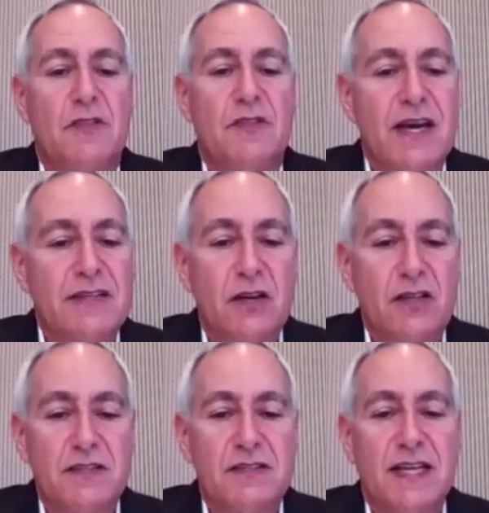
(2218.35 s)

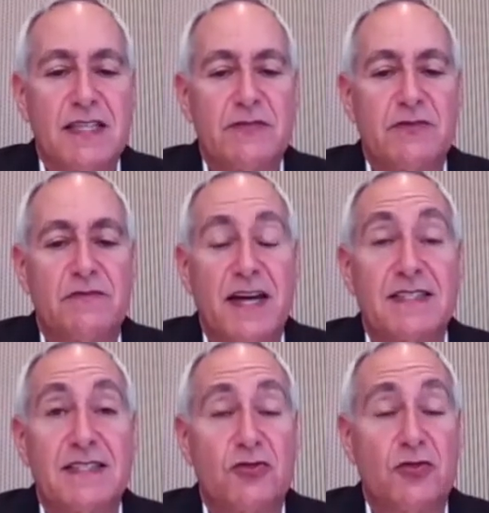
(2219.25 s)
Diagnostic tests for
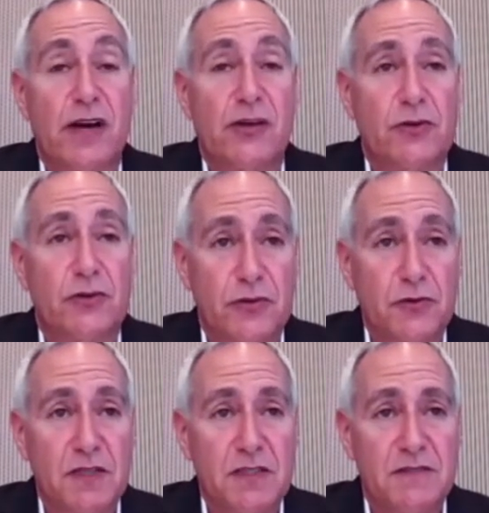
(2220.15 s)
vaccine trial
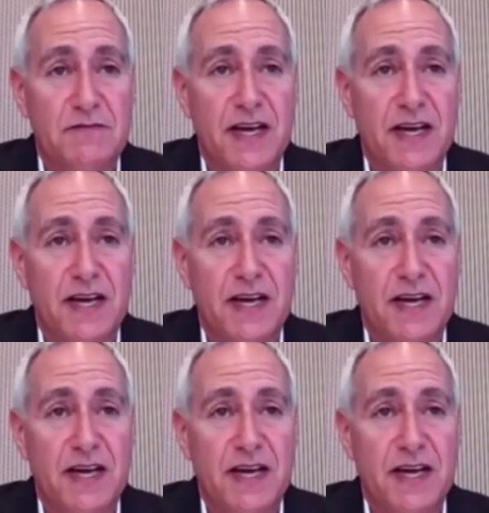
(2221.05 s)
recruitment.